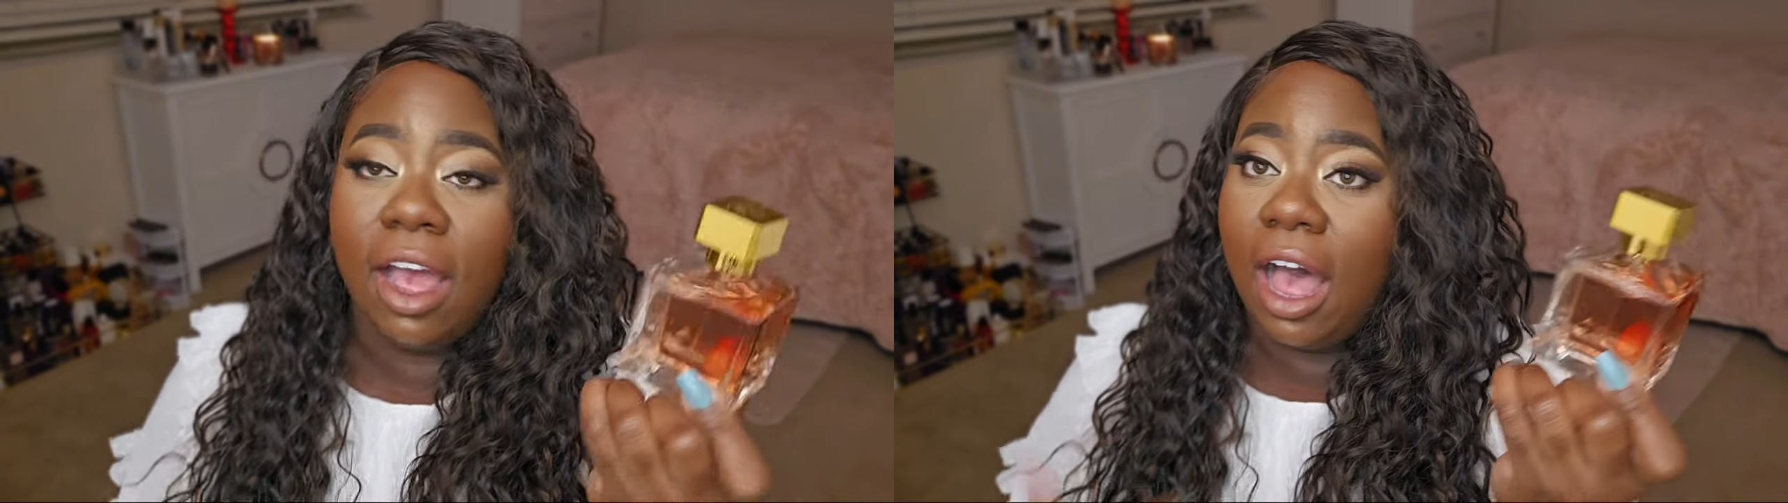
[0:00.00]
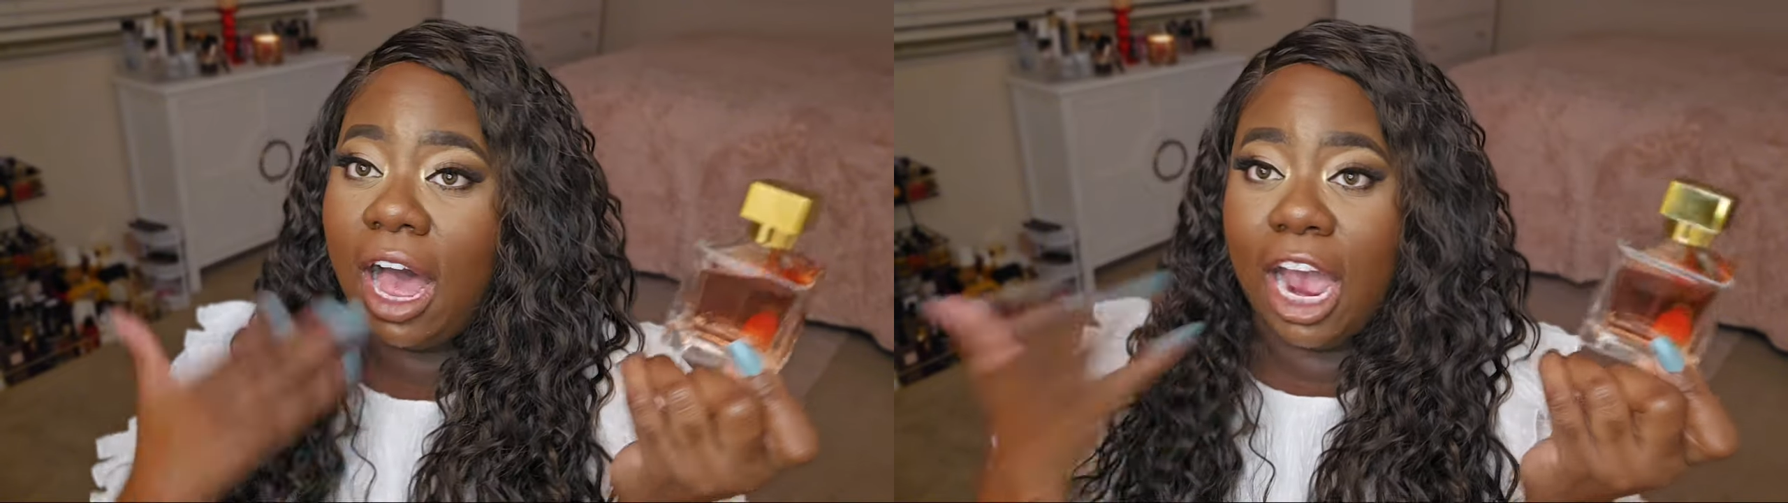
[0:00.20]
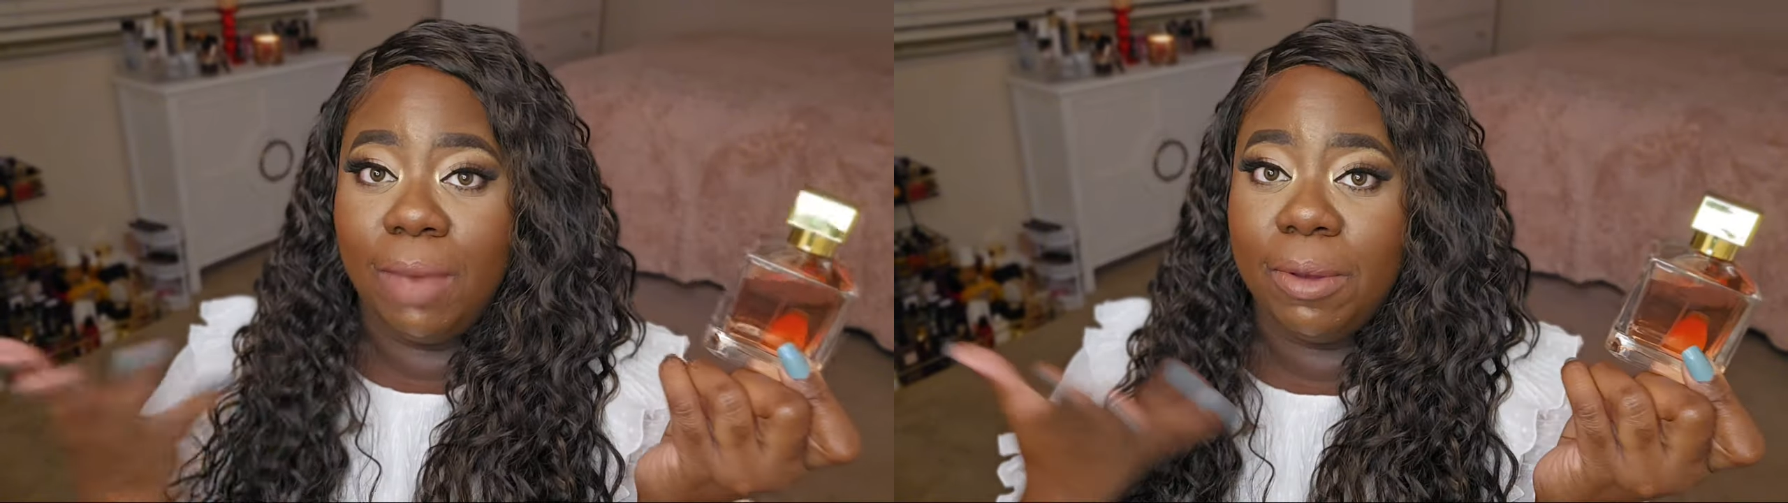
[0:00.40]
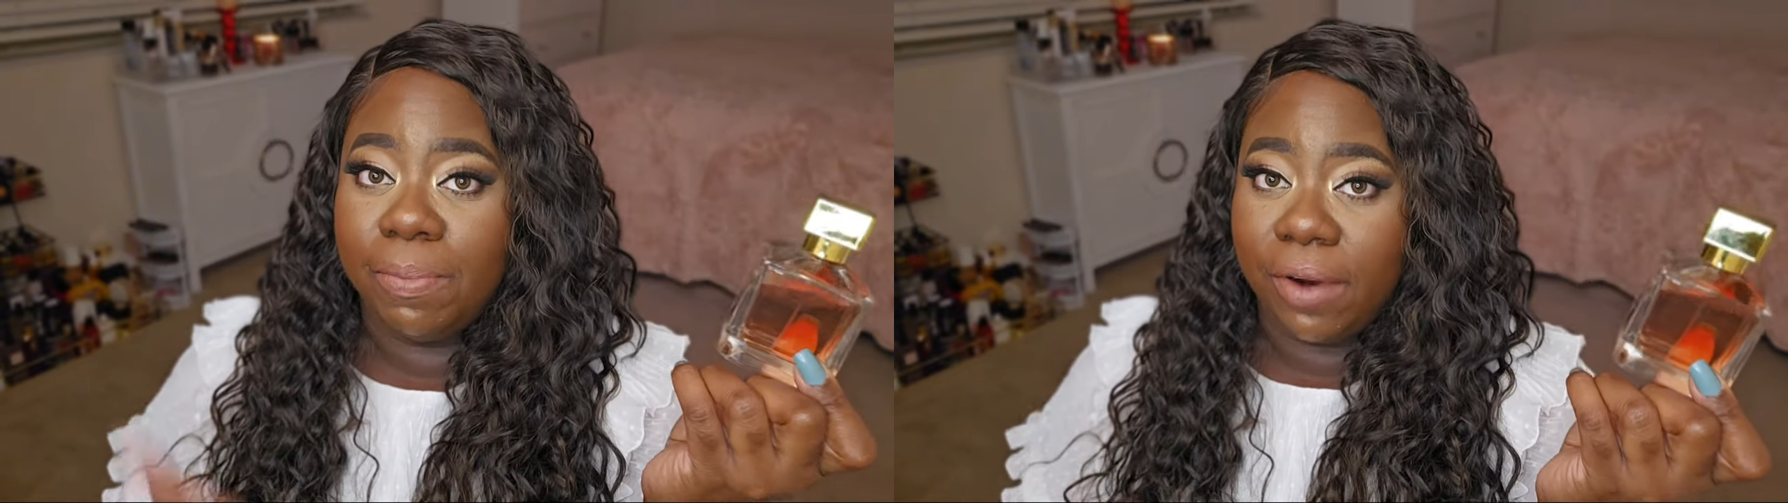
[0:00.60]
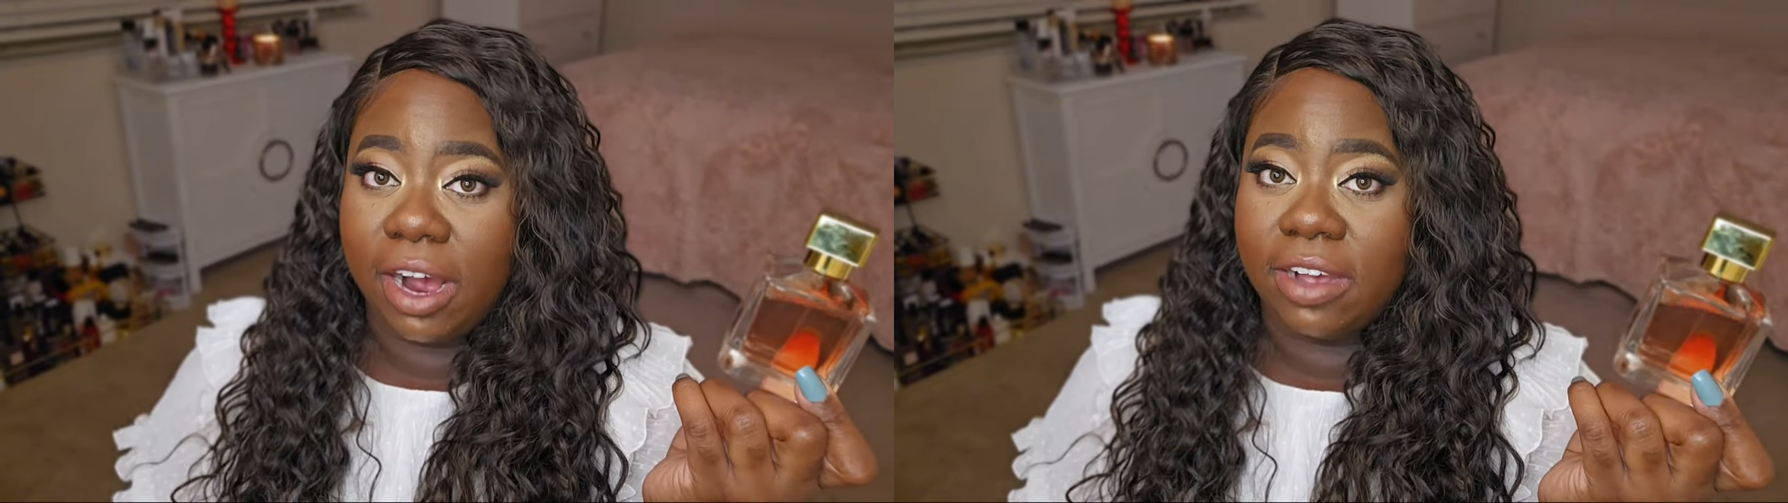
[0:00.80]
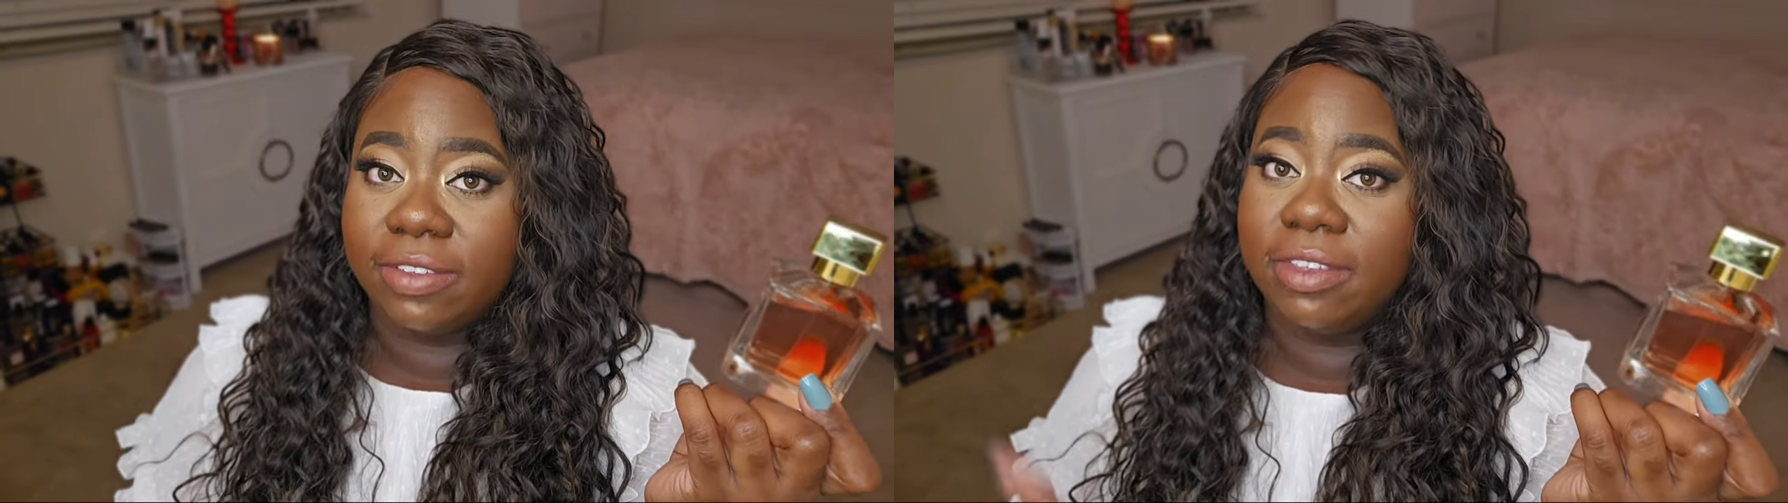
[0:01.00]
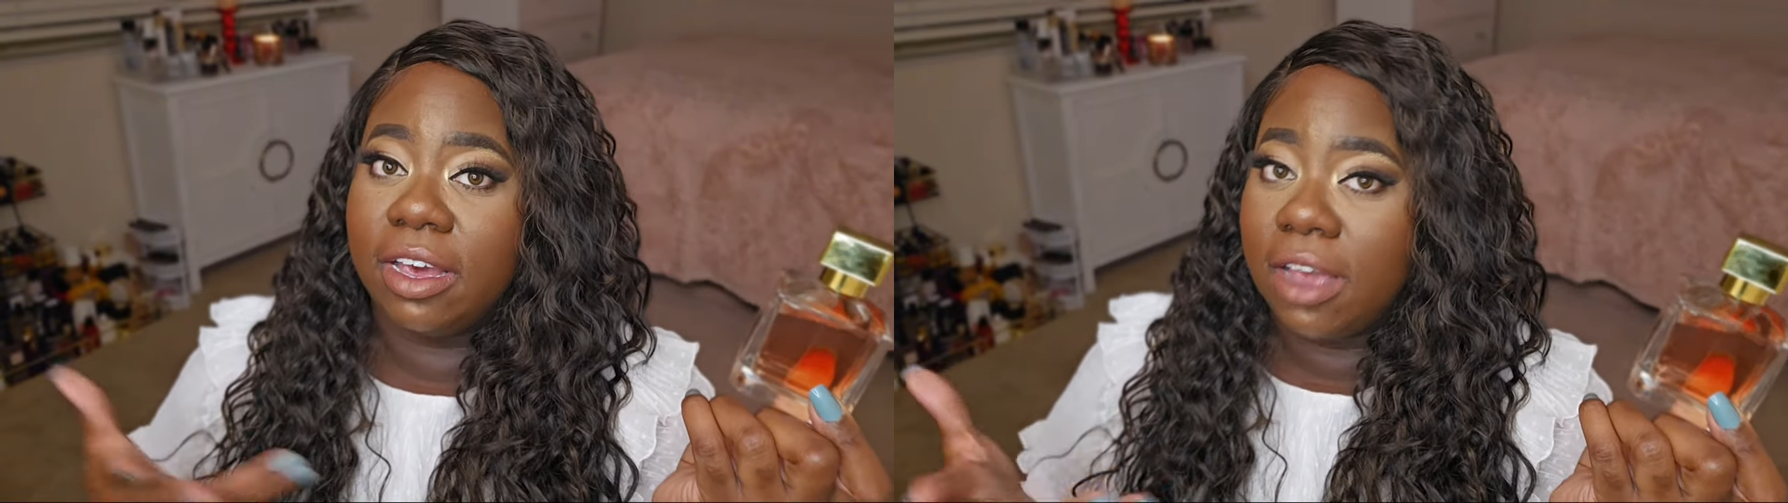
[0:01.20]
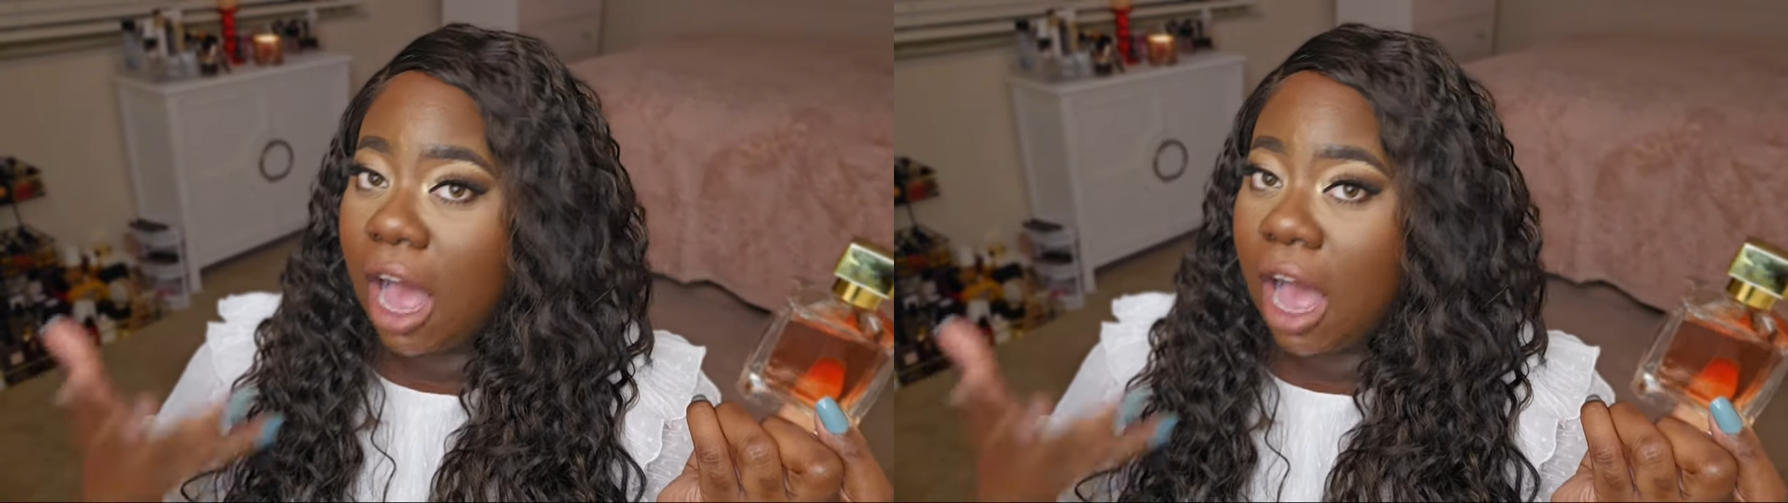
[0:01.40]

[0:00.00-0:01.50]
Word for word: I am impressed. Like,